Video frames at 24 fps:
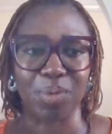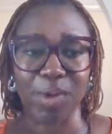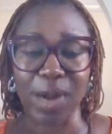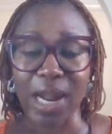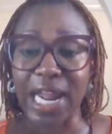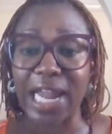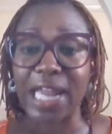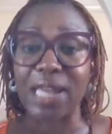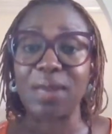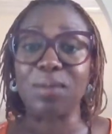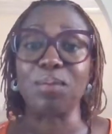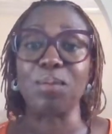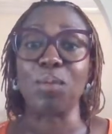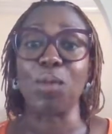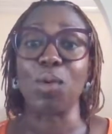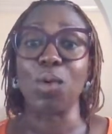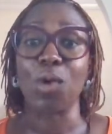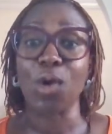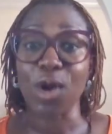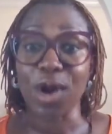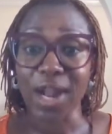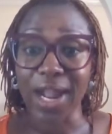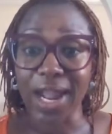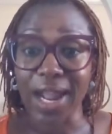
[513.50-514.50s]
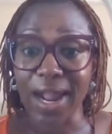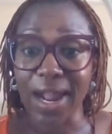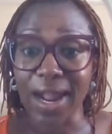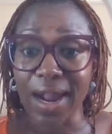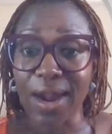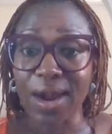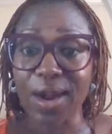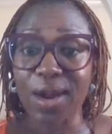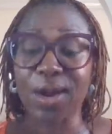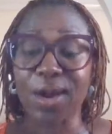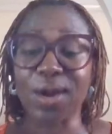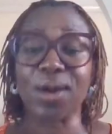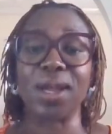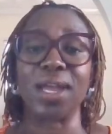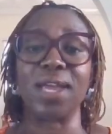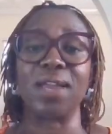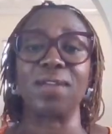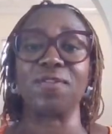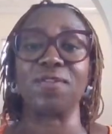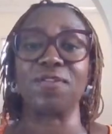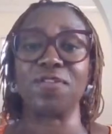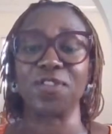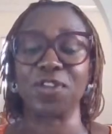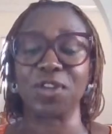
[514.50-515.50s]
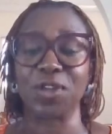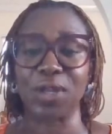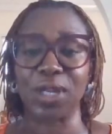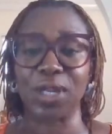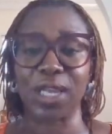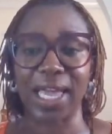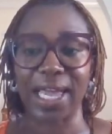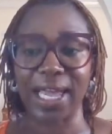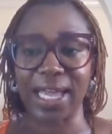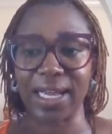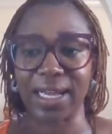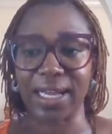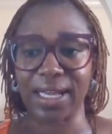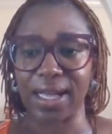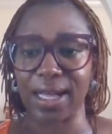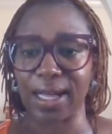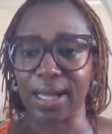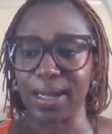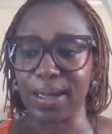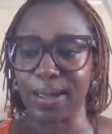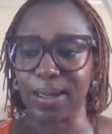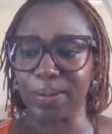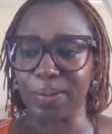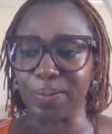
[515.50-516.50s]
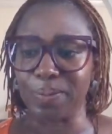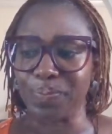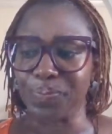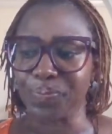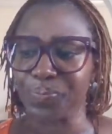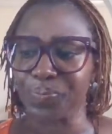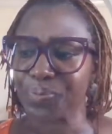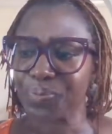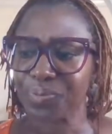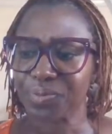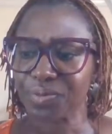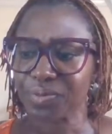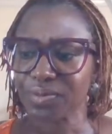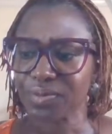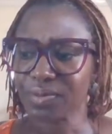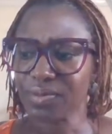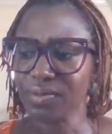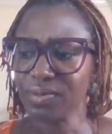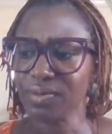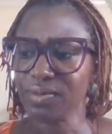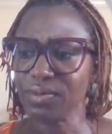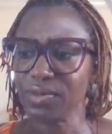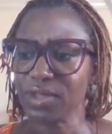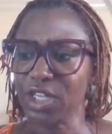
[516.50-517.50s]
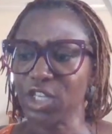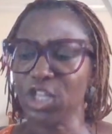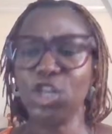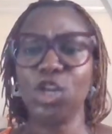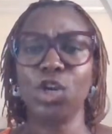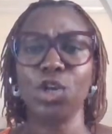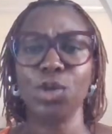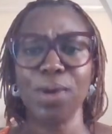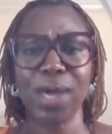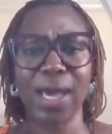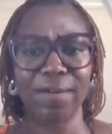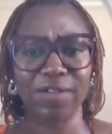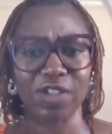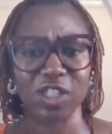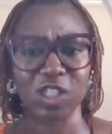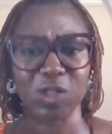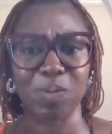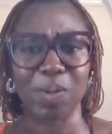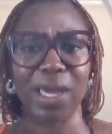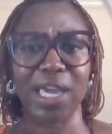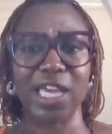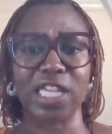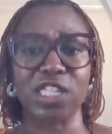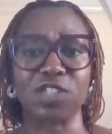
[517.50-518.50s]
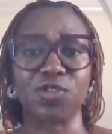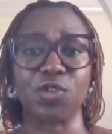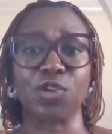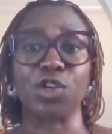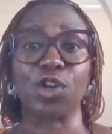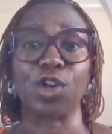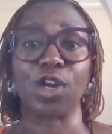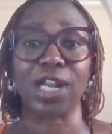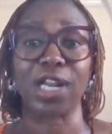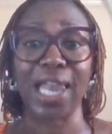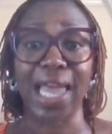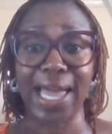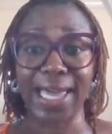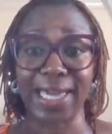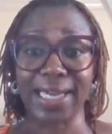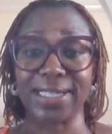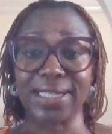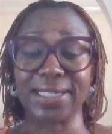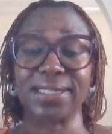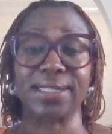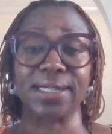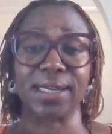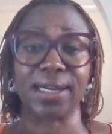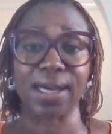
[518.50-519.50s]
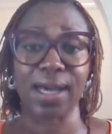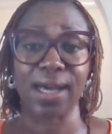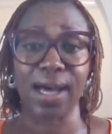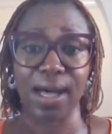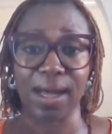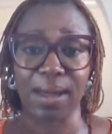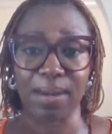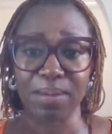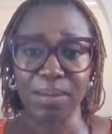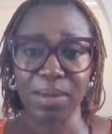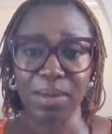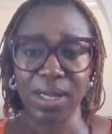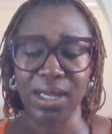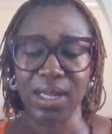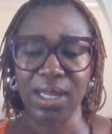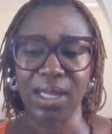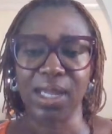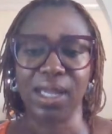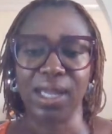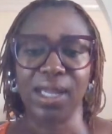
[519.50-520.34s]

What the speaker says: braid more hair and feel like, you know, you have a space for your clients to come.